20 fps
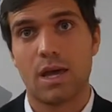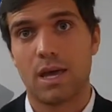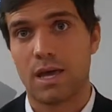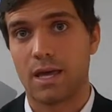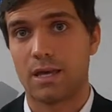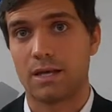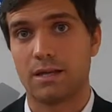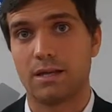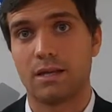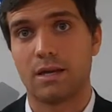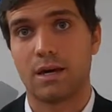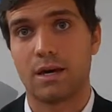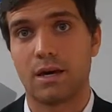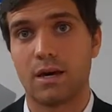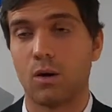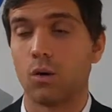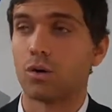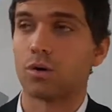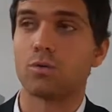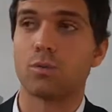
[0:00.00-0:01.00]
and
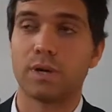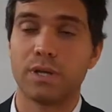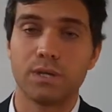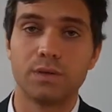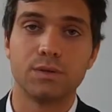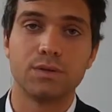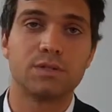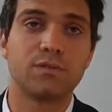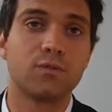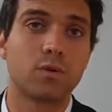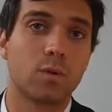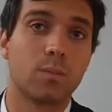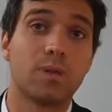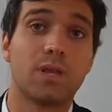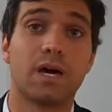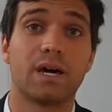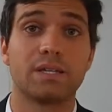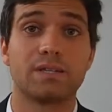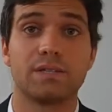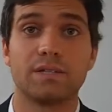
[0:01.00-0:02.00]
or reused for
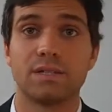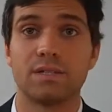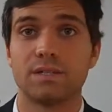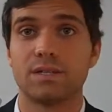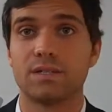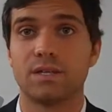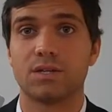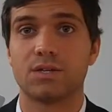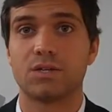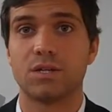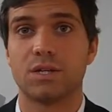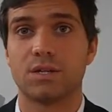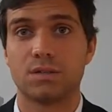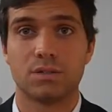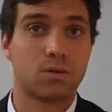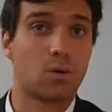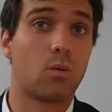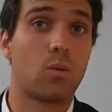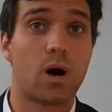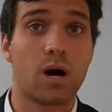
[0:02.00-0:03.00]
appliances such as,
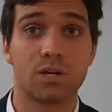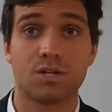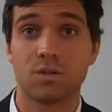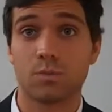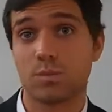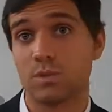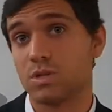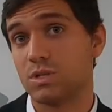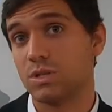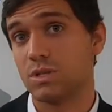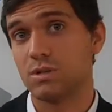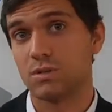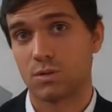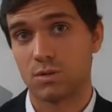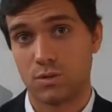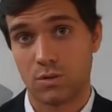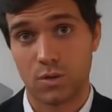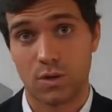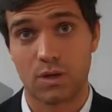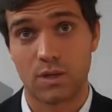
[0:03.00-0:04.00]
you know, washing machines or
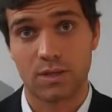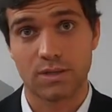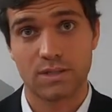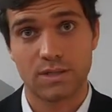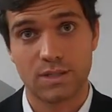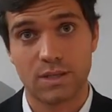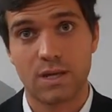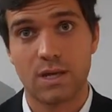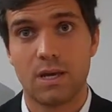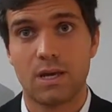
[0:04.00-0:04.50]
toilets.